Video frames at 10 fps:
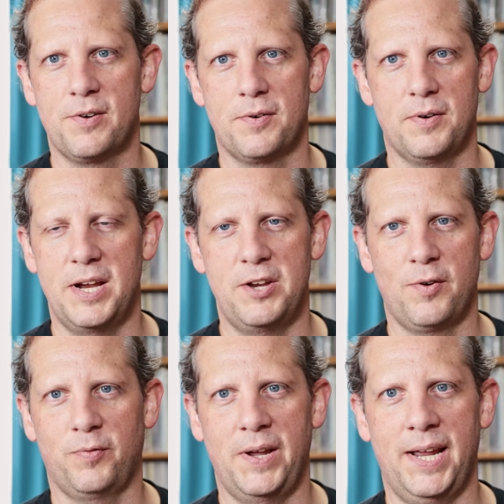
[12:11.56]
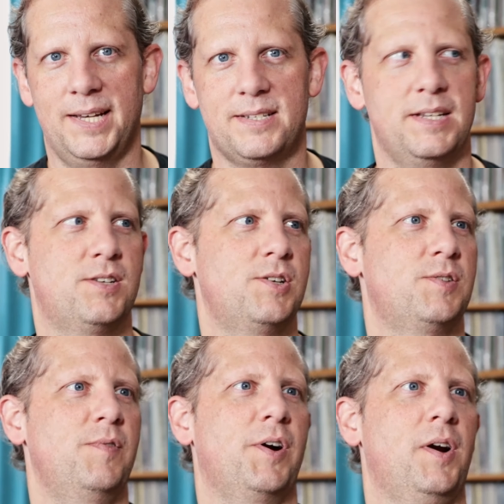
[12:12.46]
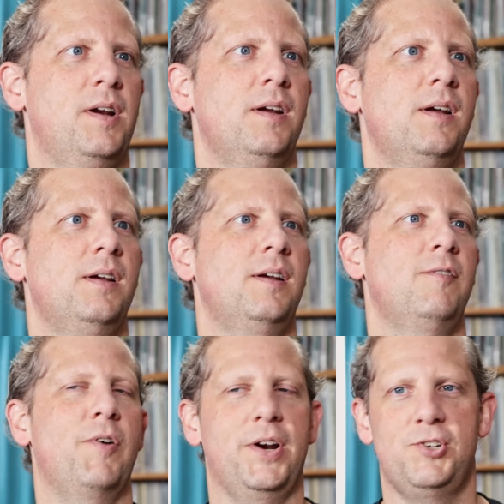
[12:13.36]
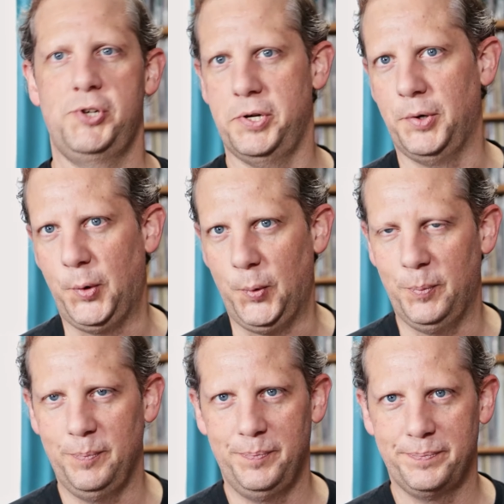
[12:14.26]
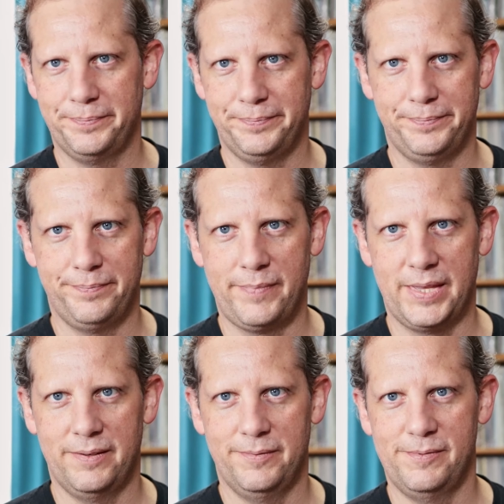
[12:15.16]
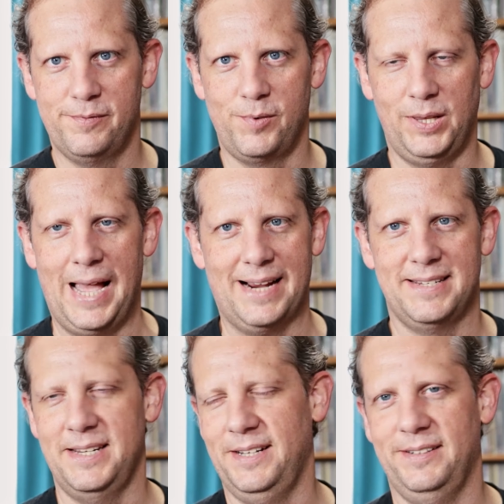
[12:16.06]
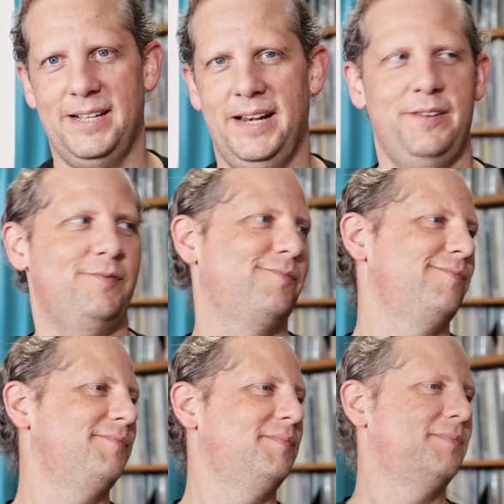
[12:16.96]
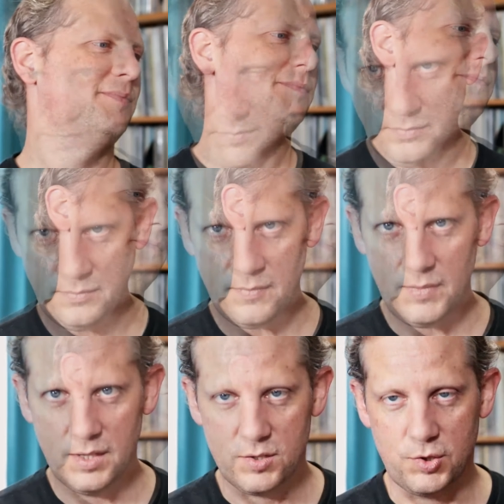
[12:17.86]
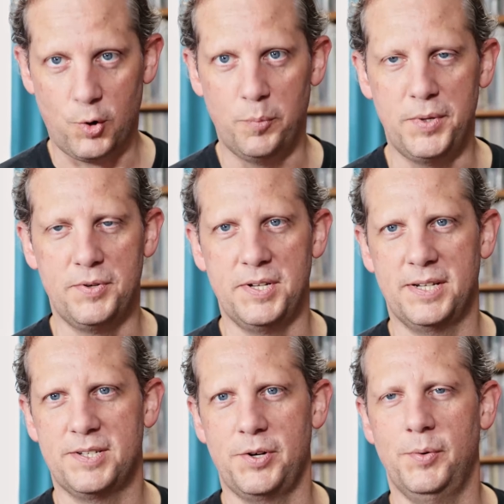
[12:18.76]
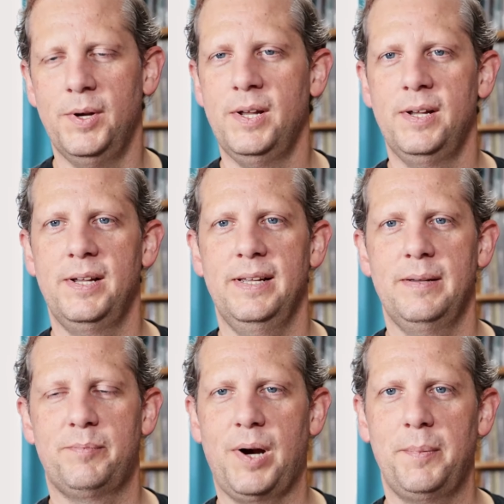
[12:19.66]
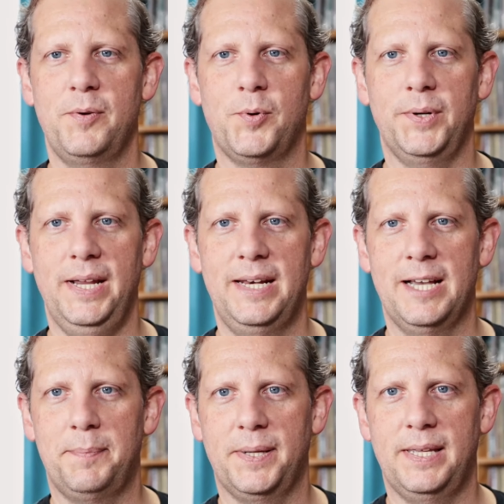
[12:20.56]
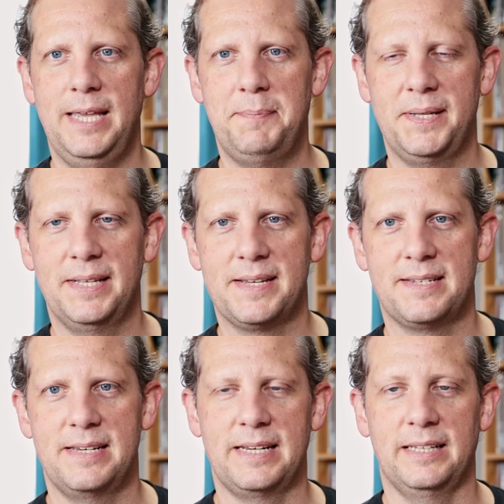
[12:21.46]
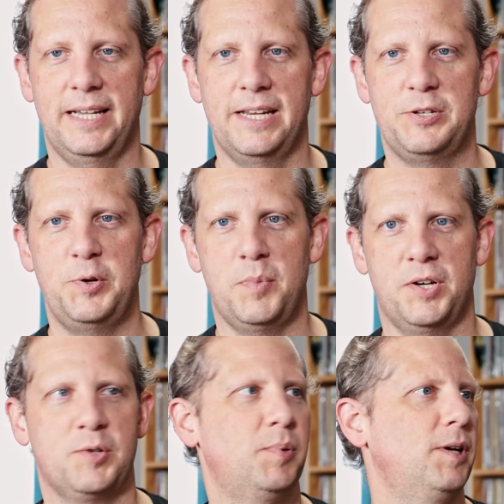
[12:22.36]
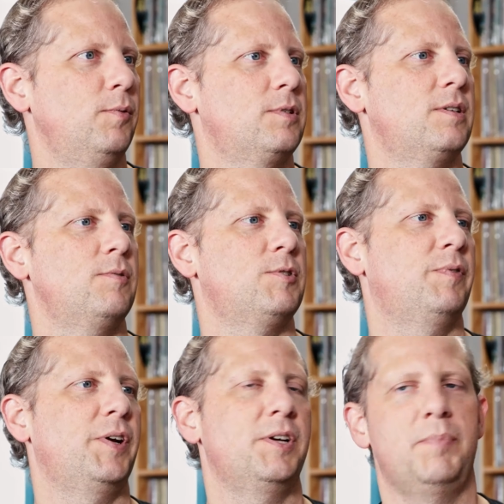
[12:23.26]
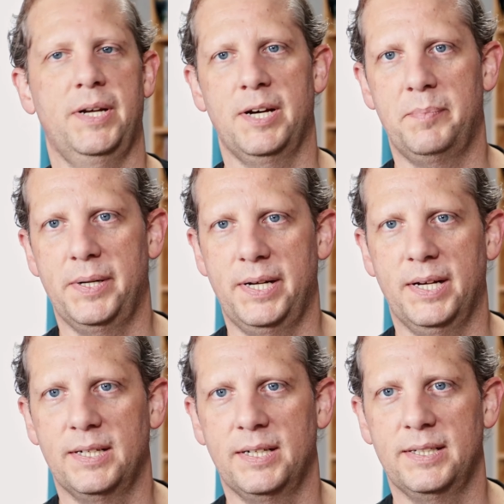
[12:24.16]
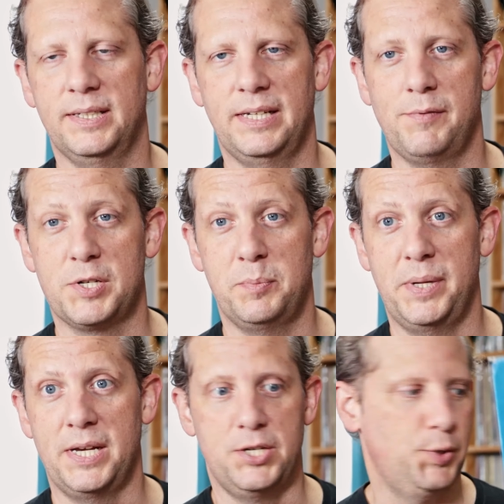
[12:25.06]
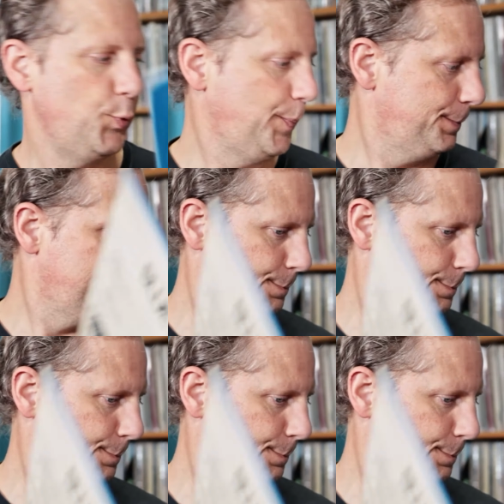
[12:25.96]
or in your face. It's just very chill, relaxing kind of soul music. So probably won't end up keeping this. I didn't like it too much, but it was fun to pick up and give a spin to.